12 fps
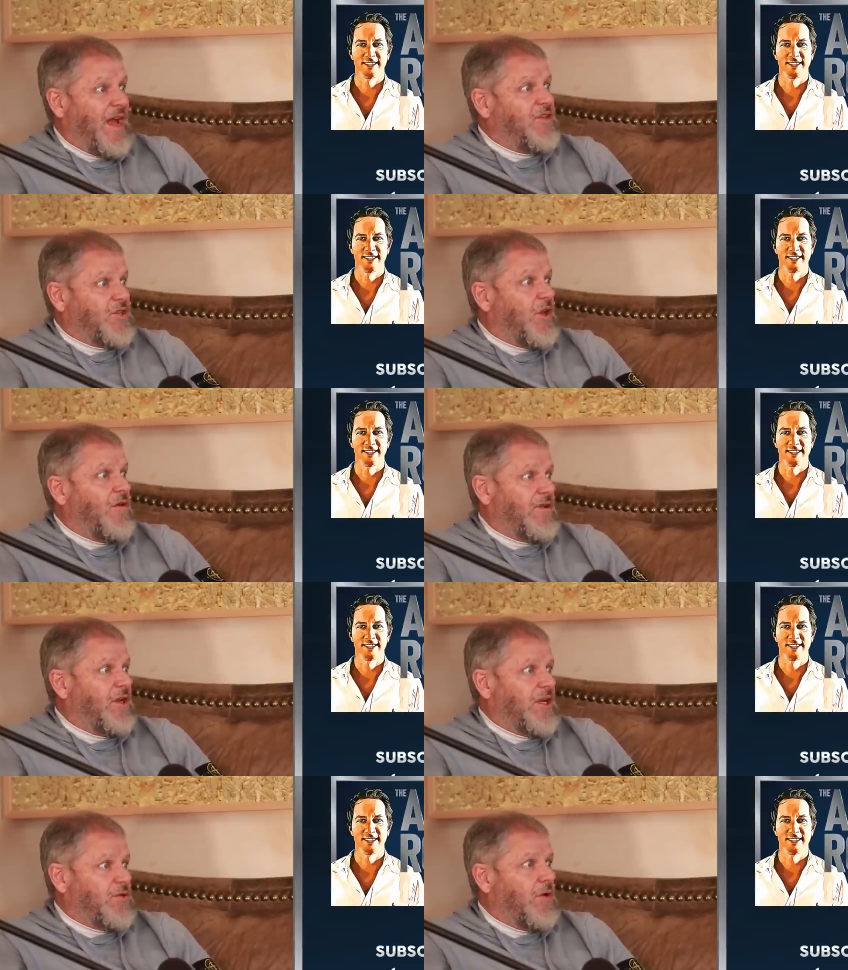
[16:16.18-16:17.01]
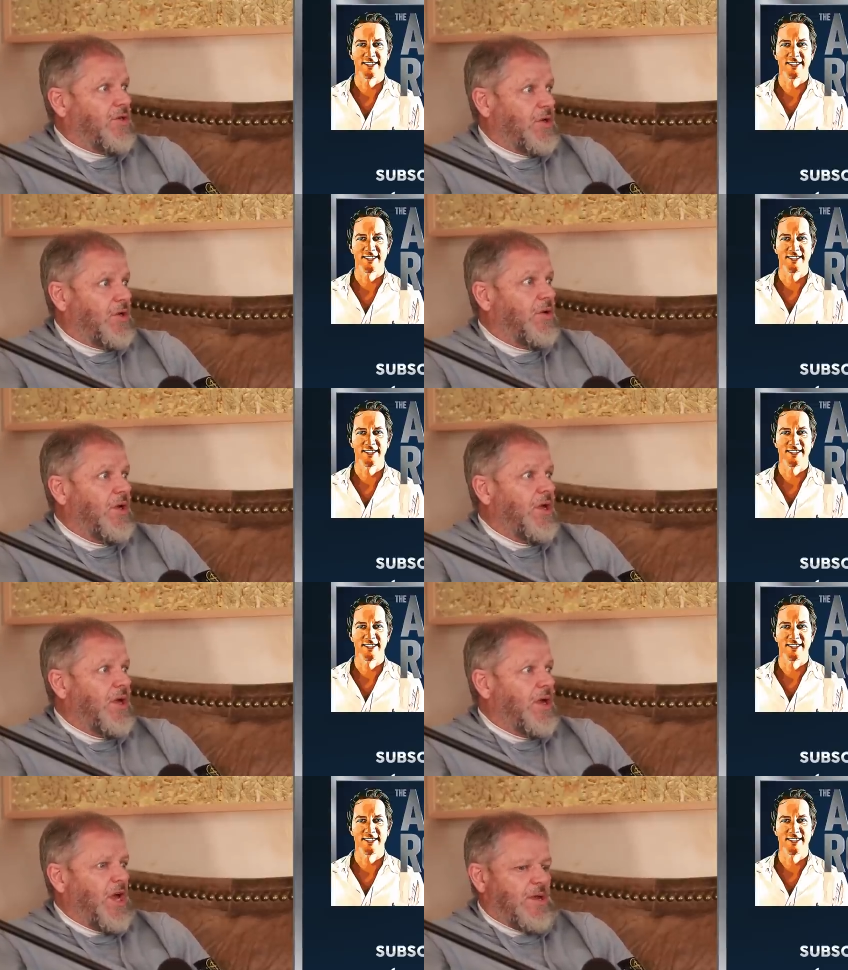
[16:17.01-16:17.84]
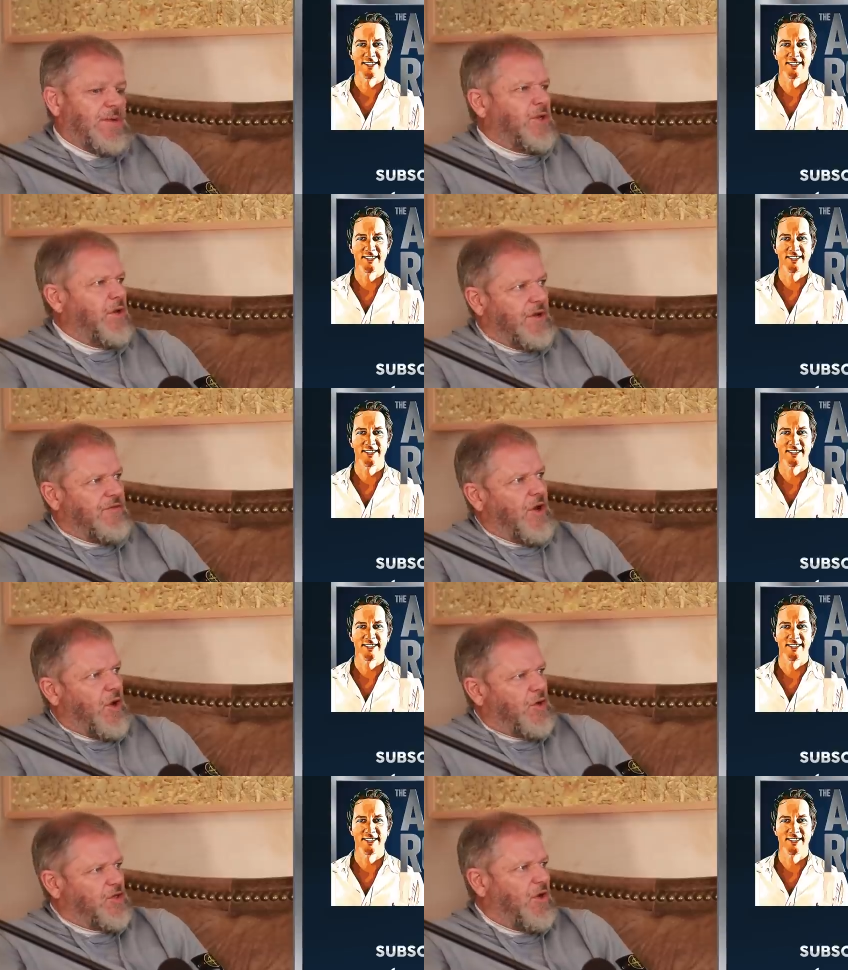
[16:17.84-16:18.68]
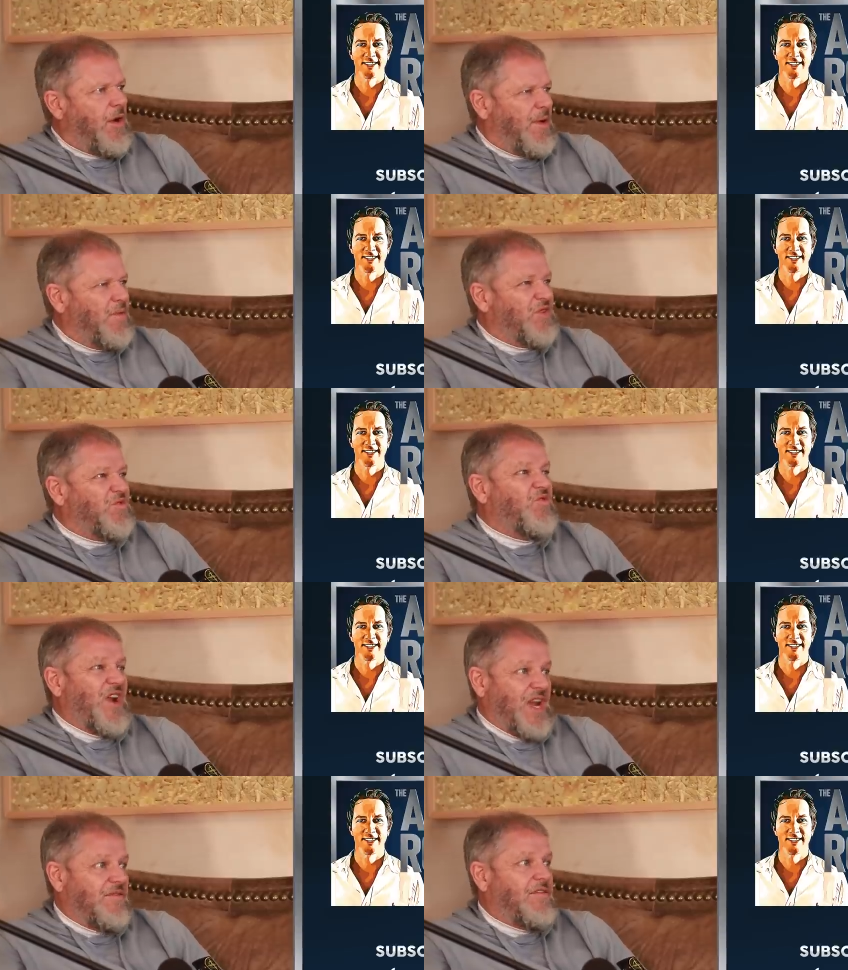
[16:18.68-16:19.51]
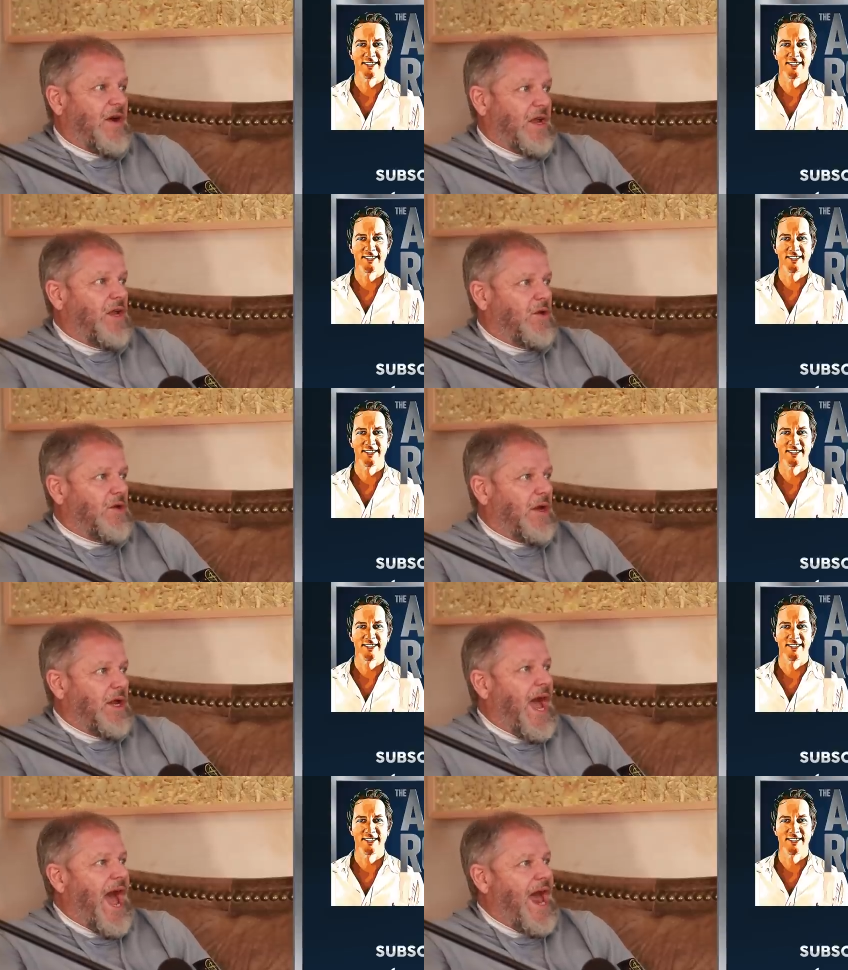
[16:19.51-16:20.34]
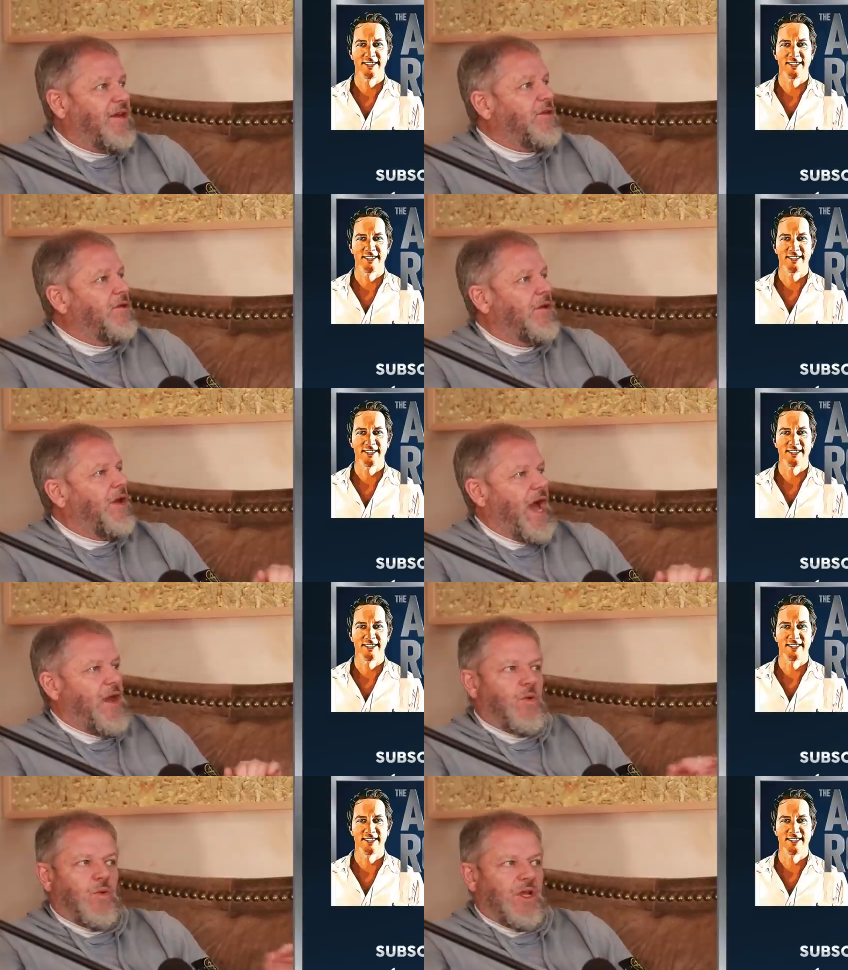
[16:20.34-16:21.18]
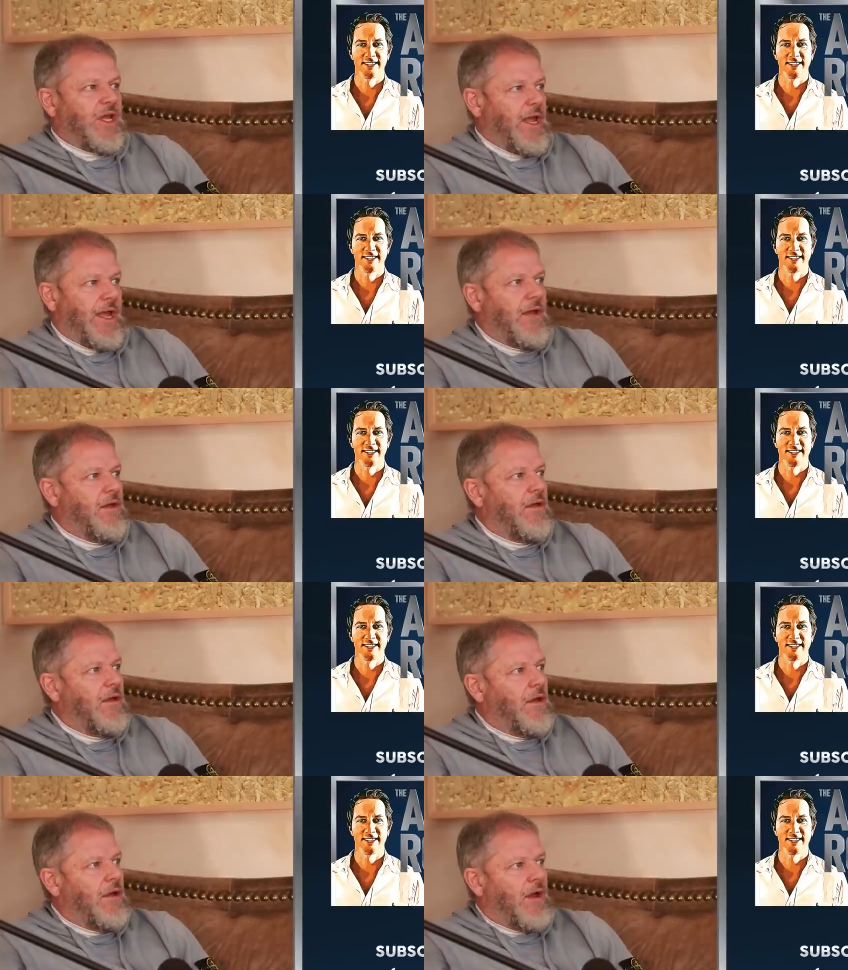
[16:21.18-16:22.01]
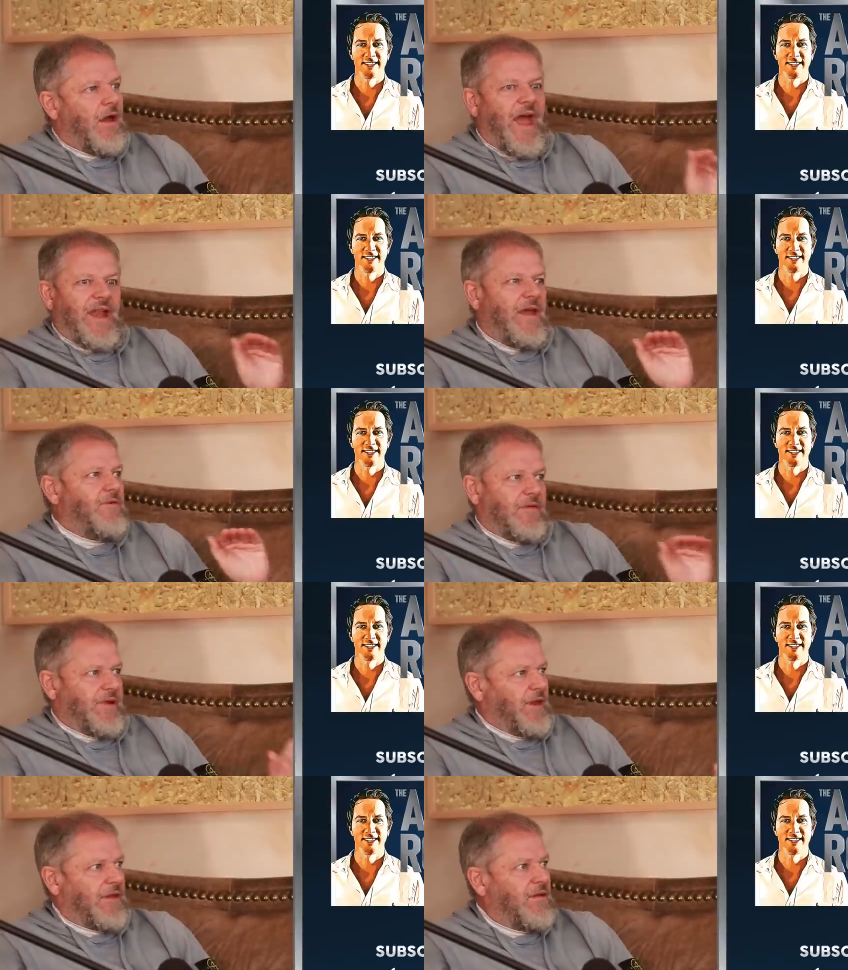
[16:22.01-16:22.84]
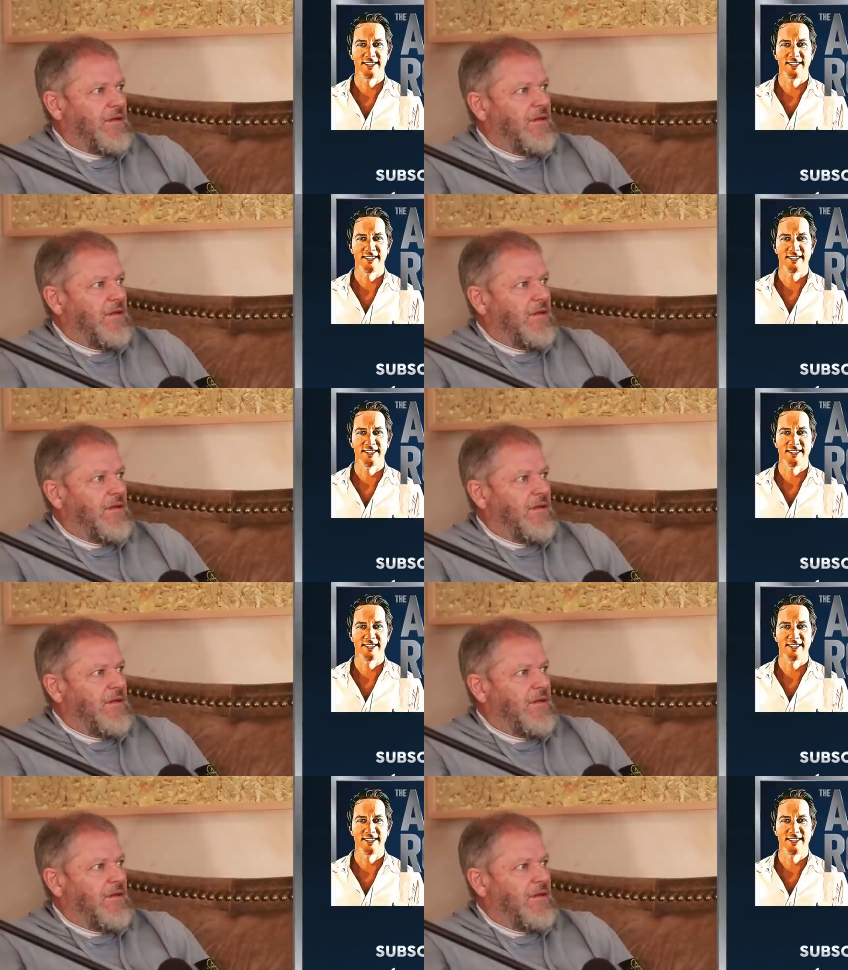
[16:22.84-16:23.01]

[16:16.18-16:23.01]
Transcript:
Speaker 1: and deservedly too. Had been doing it for a long time and was really fucking good at it, and had all the kit. Like that, everything.